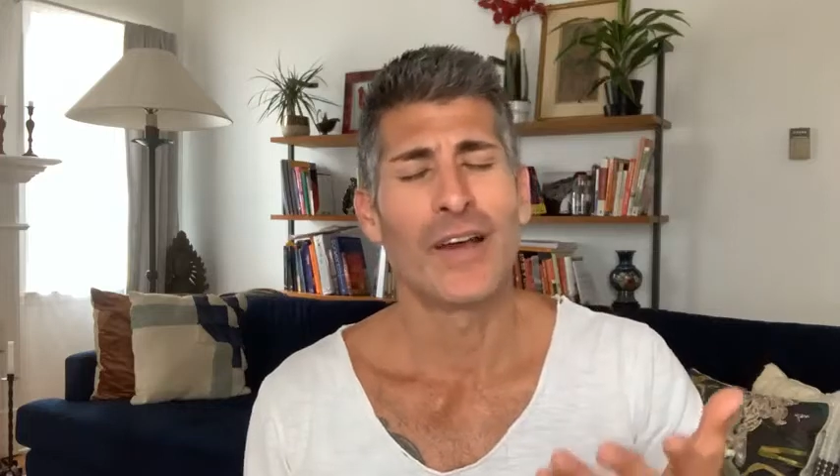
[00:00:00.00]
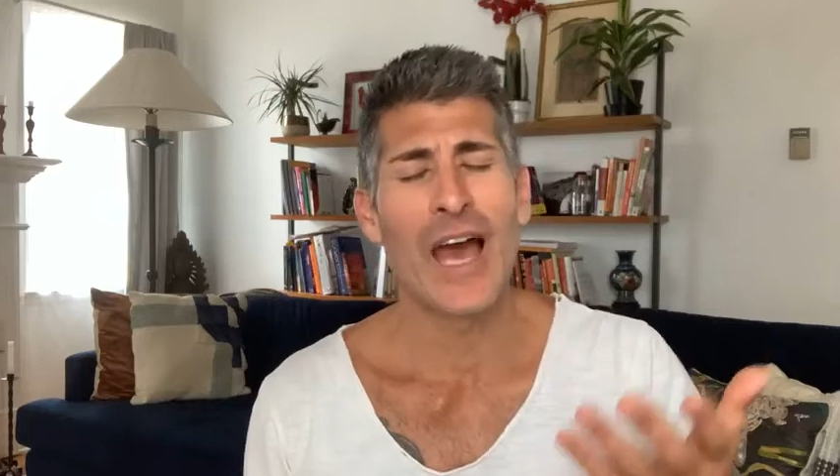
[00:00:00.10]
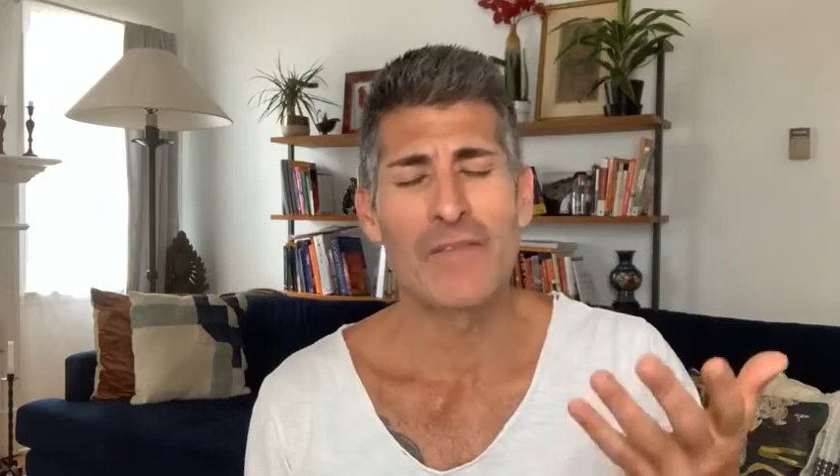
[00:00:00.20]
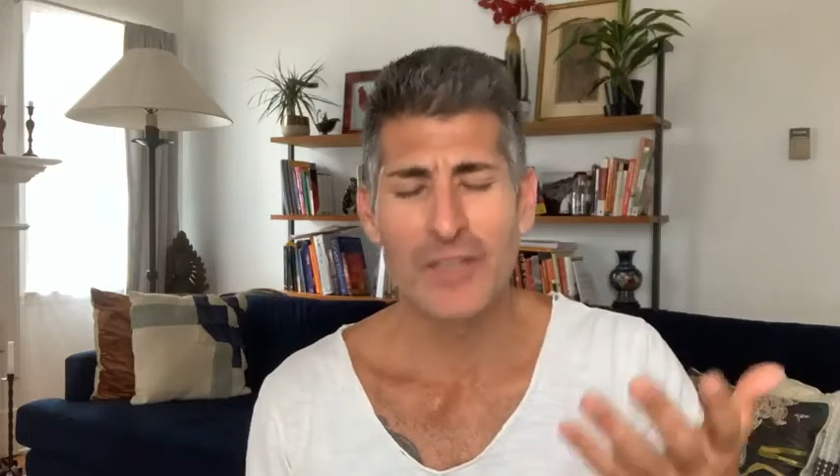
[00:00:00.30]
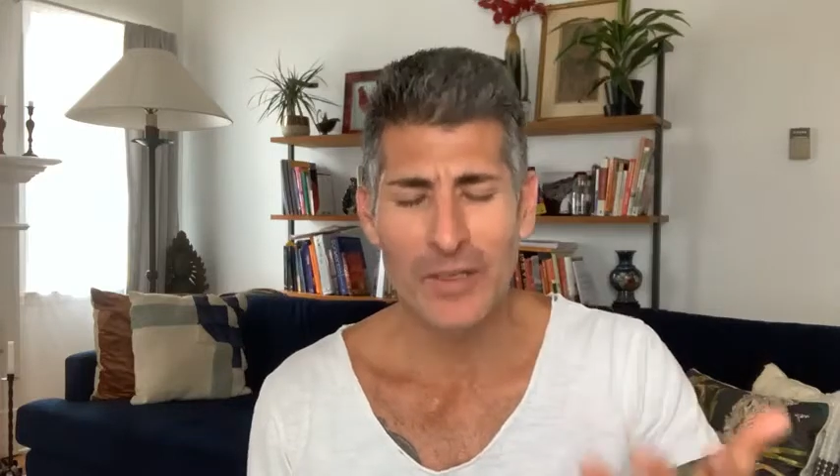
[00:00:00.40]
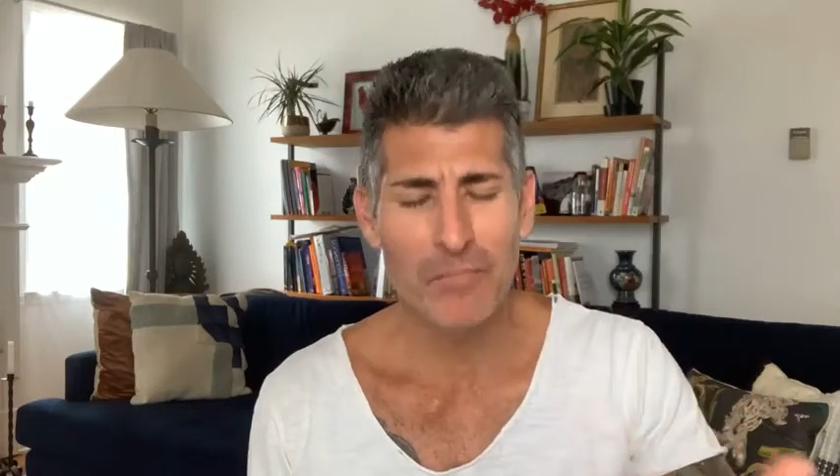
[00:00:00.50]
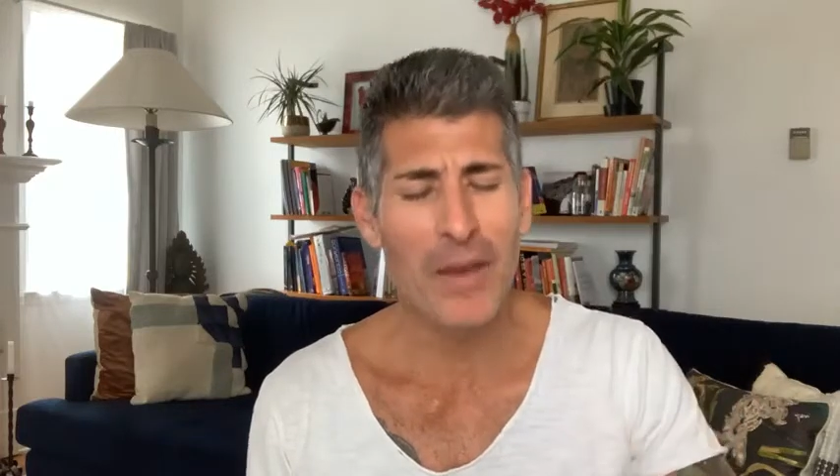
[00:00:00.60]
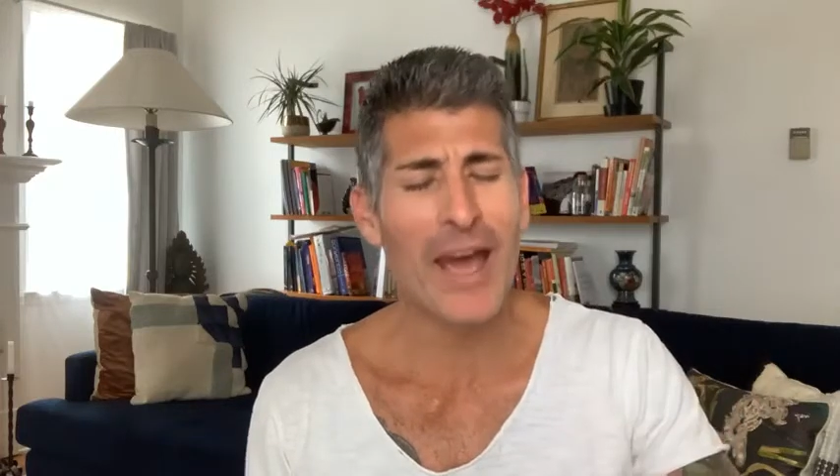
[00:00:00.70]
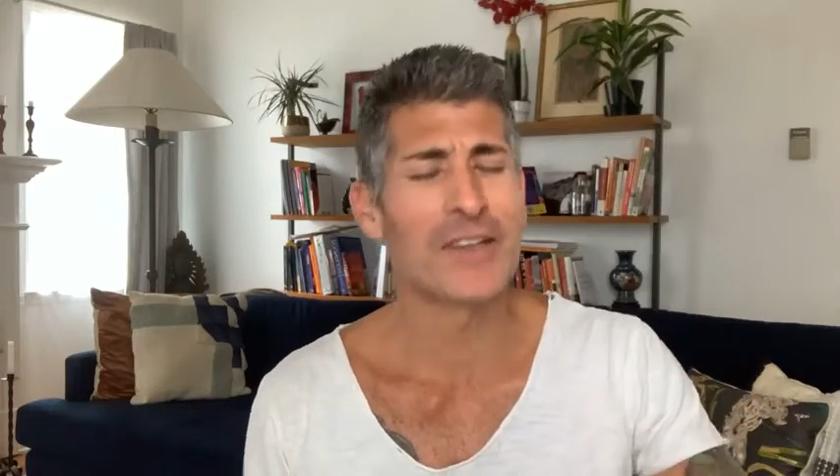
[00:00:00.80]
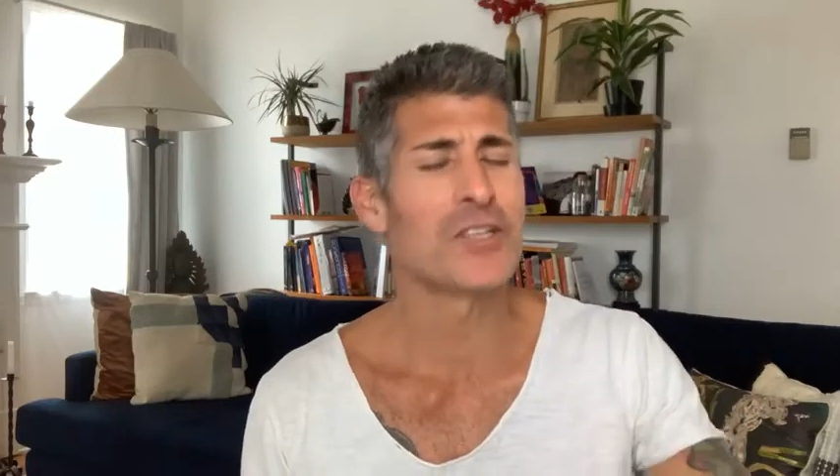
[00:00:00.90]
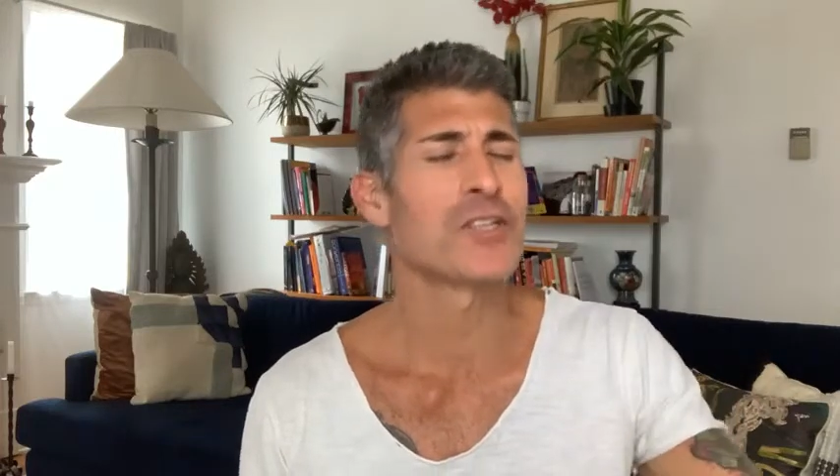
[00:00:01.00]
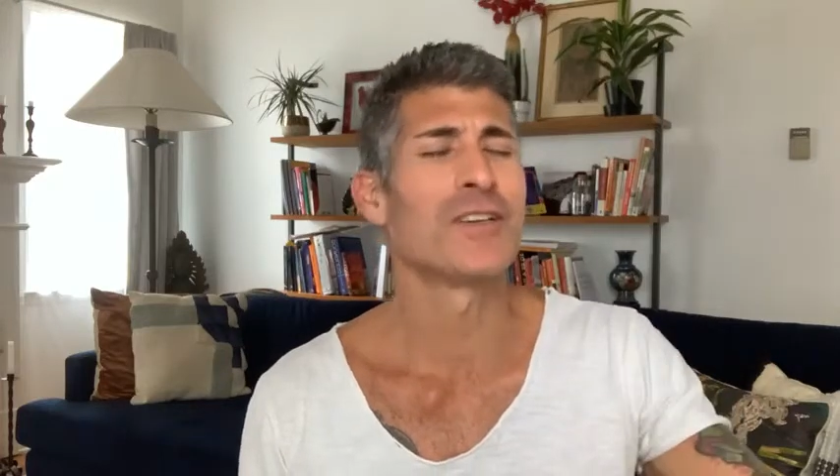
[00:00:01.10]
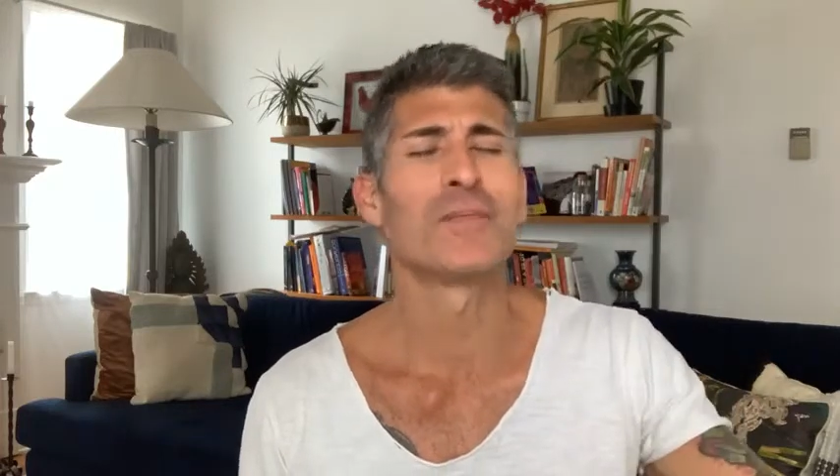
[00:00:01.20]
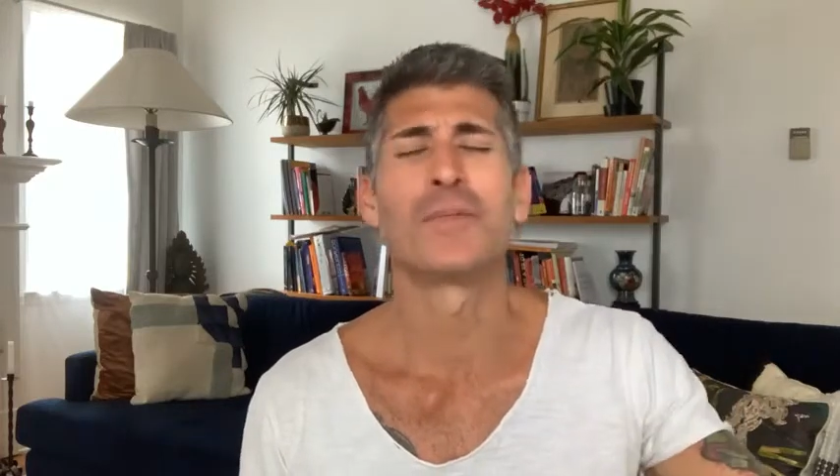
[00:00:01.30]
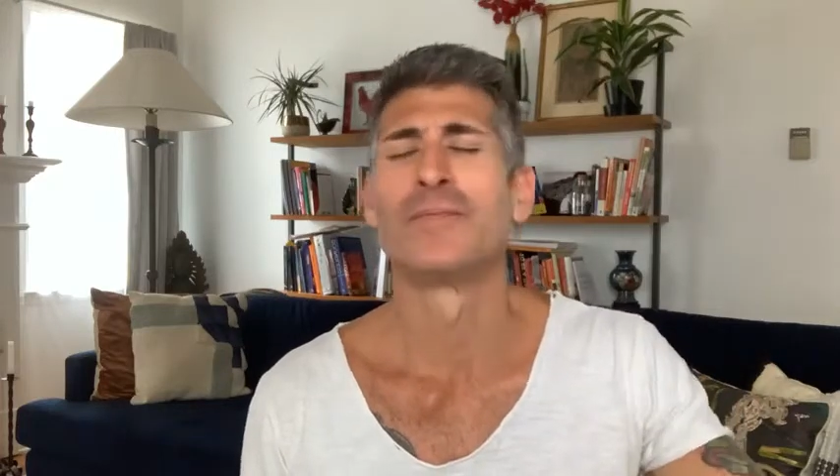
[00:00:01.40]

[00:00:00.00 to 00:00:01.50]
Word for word: having companionship,